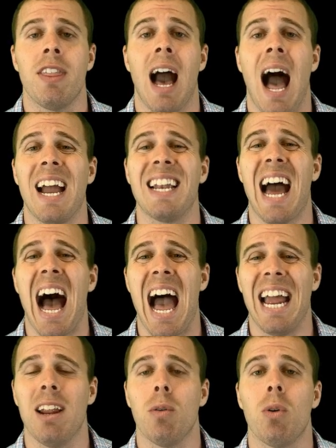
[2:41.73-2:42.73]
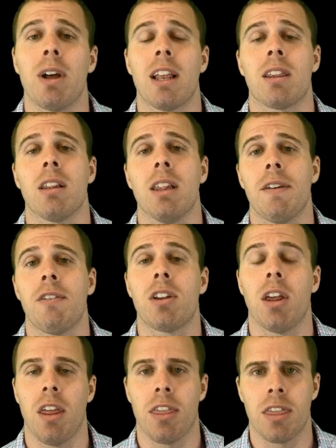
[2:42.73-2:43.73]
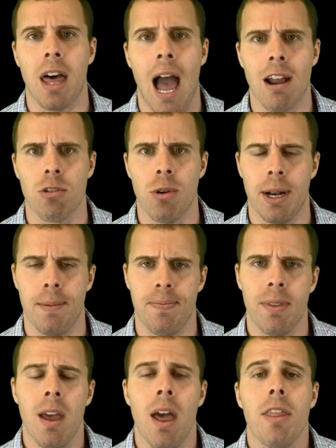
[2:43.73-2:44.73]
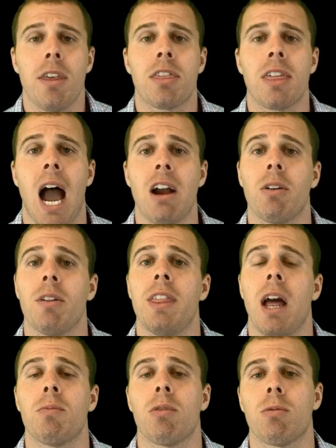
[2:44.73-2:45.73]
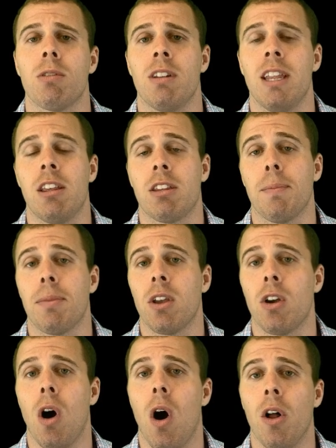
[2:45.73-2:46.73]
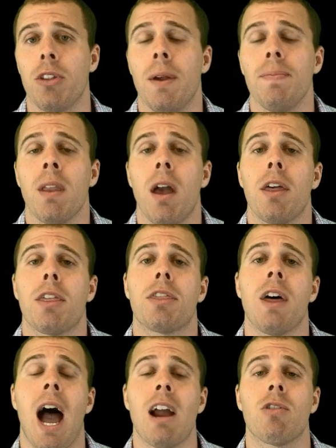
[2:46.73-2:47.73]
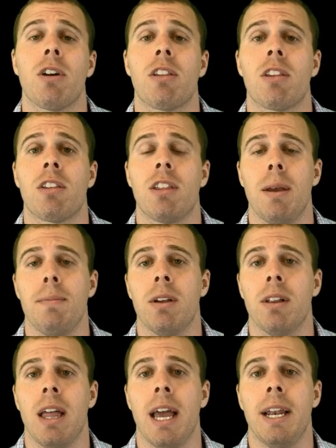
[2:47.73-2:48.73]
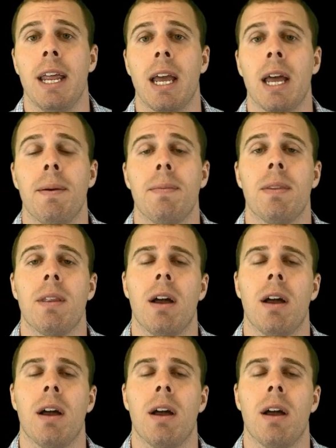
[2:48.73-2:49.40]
iodide will get delivered to the thyroid. The thyroid then will release something called thyroid stimulating